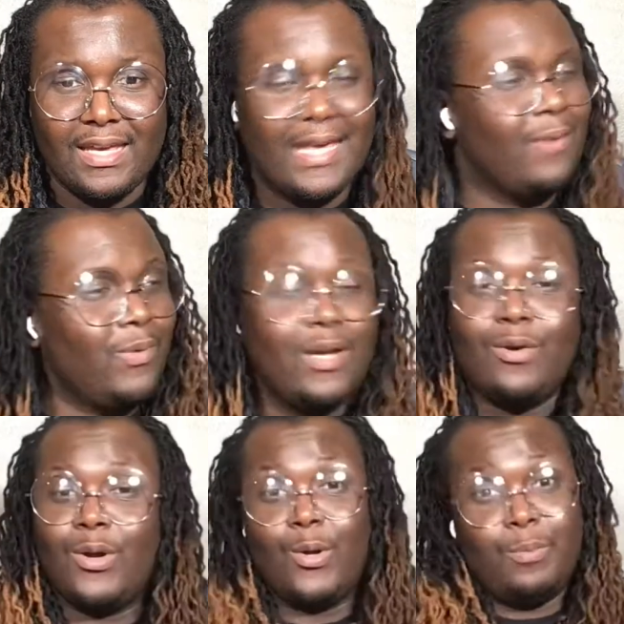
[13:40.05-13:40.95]
And we gonna
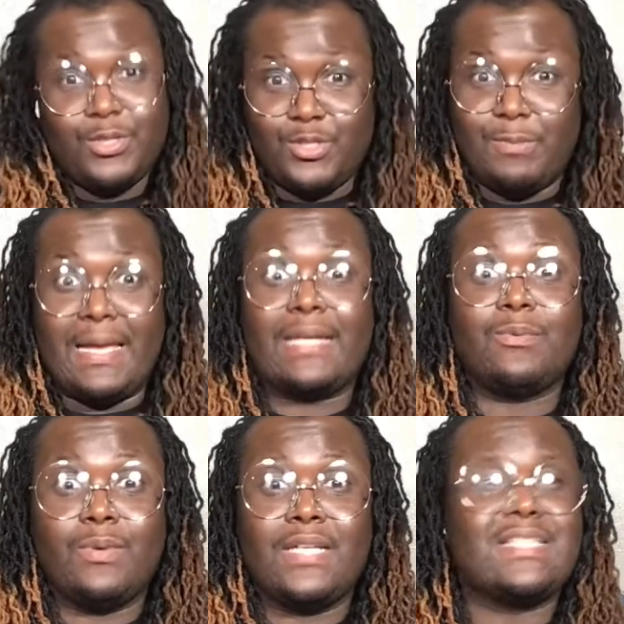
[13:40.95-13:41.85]
go and put you back to rest.